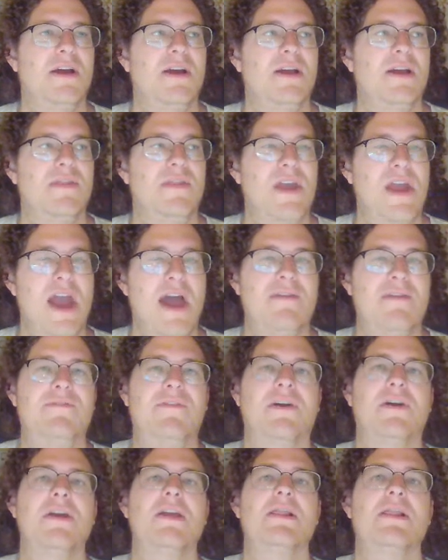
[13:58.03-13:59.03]
they have
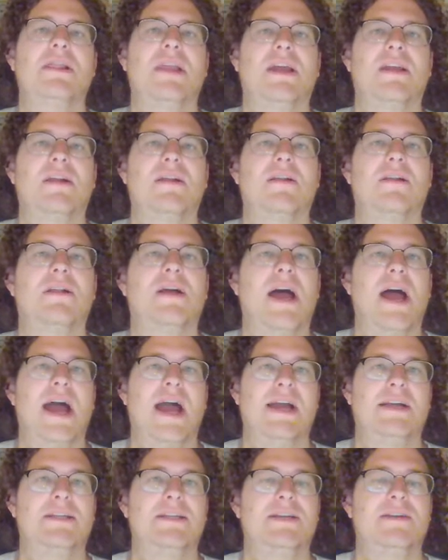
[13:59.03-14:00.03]
very little
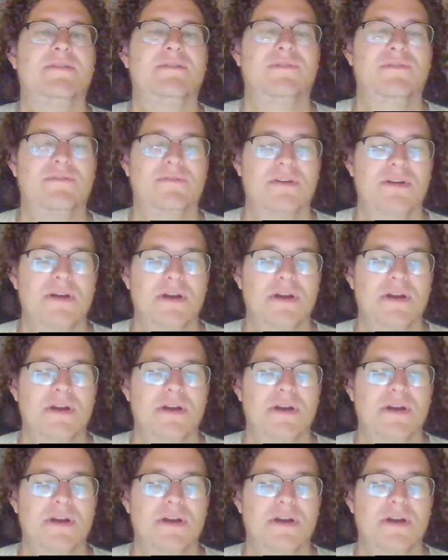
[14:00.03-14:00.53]
active